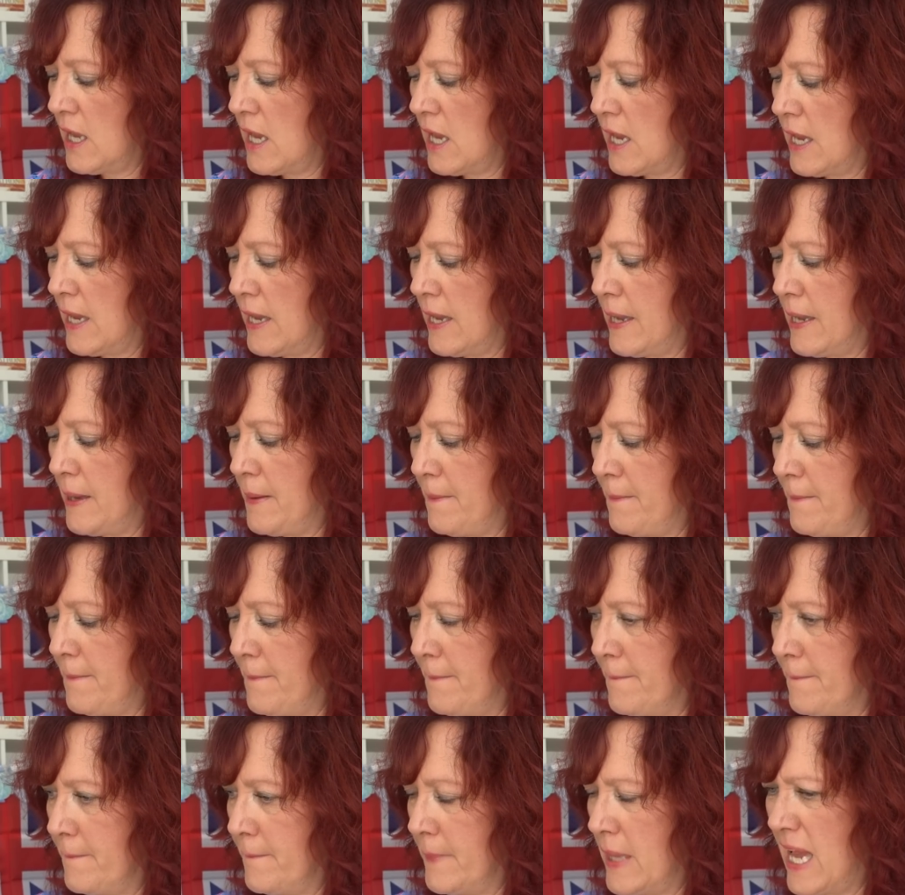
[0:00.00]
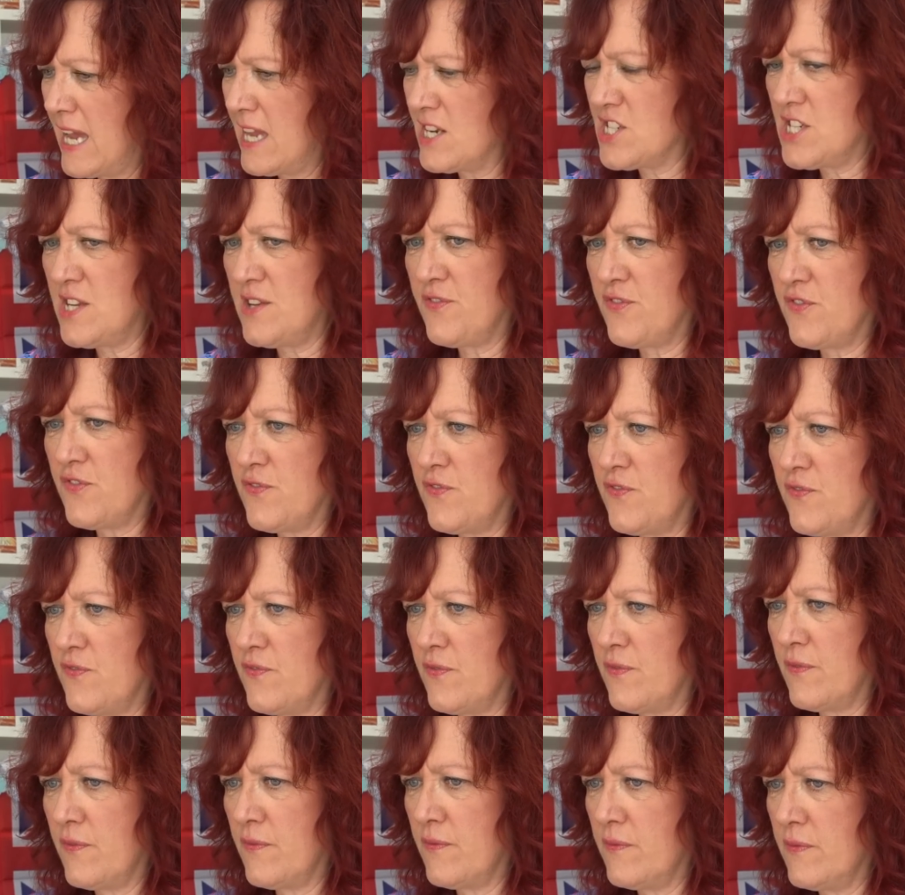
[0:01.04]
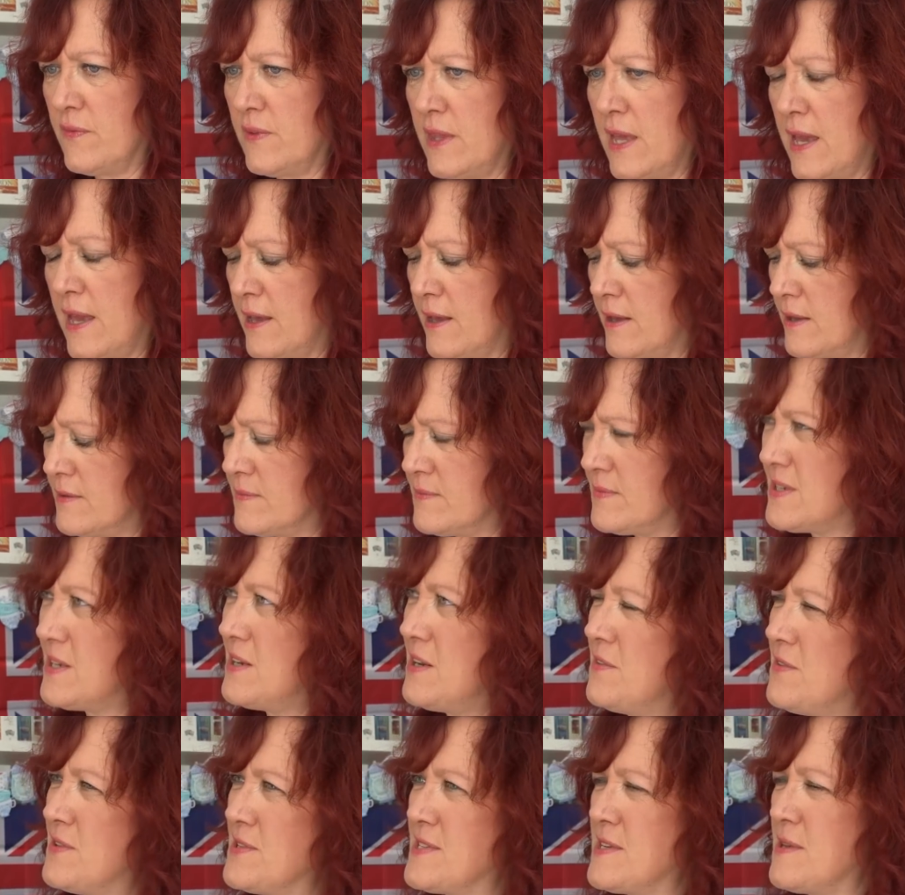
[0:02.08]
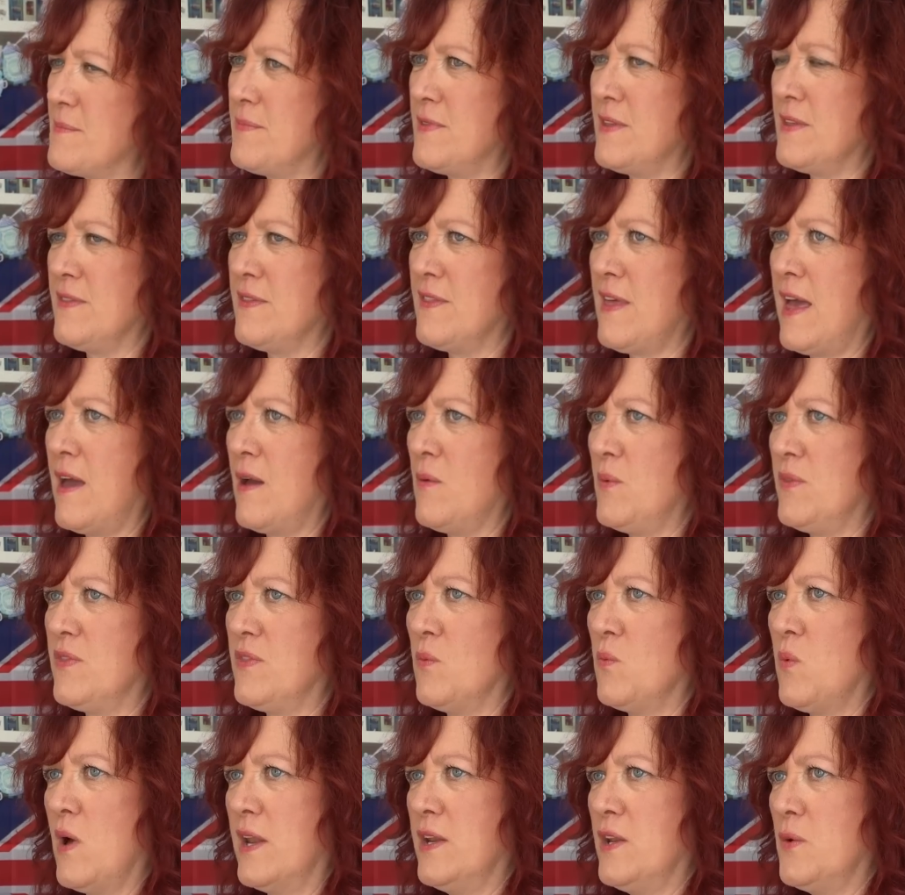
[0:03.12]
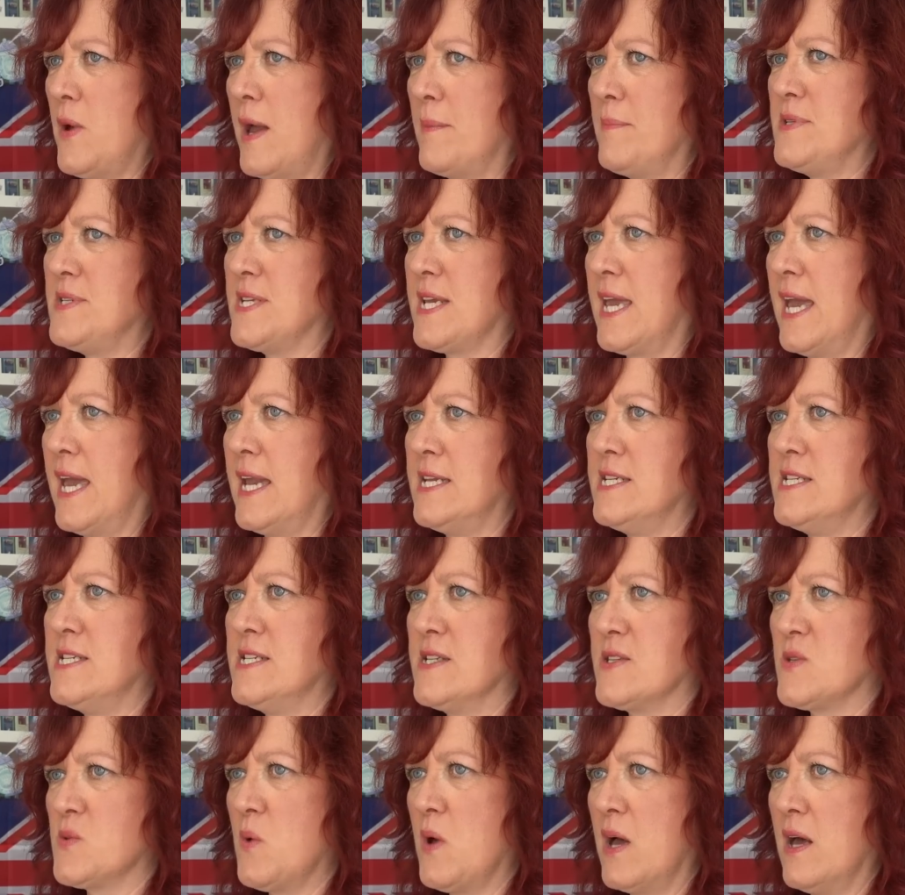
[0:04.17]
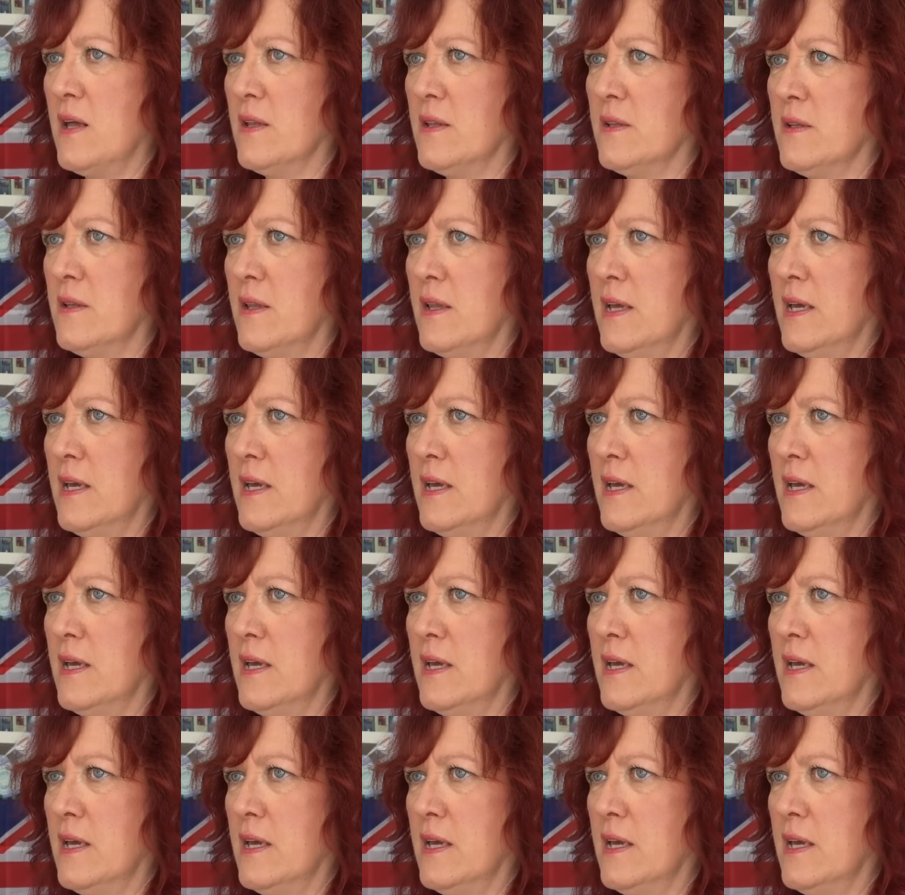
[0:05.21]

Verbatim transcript: Actually, yeah, I don't know, there's something there with the one who abdicated as well.